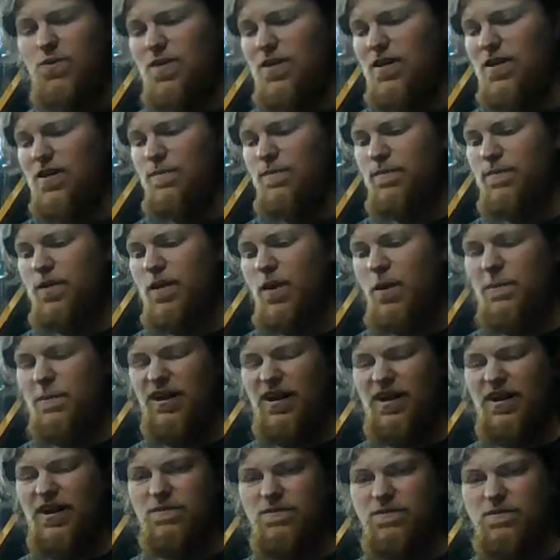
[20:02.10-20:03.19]
3 and
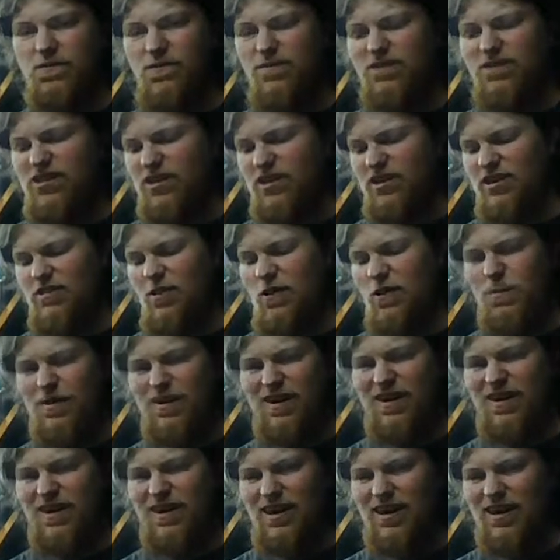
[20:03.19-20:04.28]
Copenhagen 4 just because
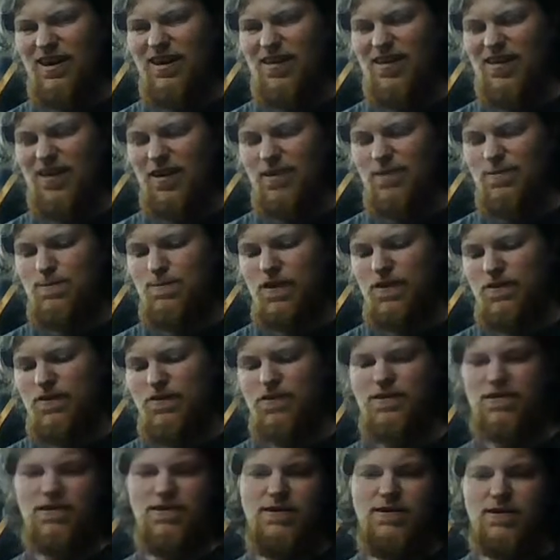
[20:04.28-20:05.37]
Copenhagen kind of kicks
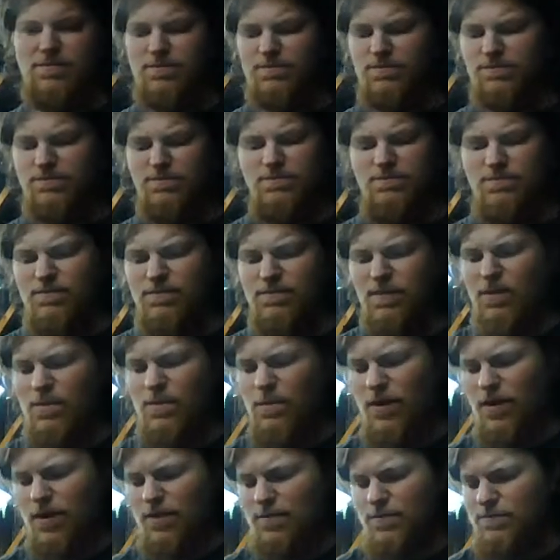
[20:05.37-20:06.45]
better.
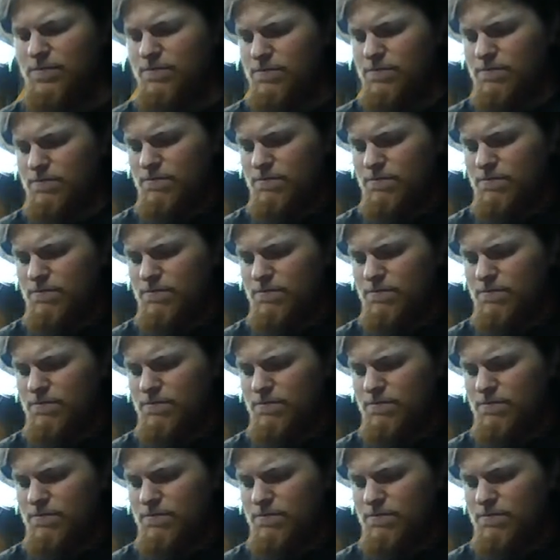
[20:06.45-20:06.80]
But,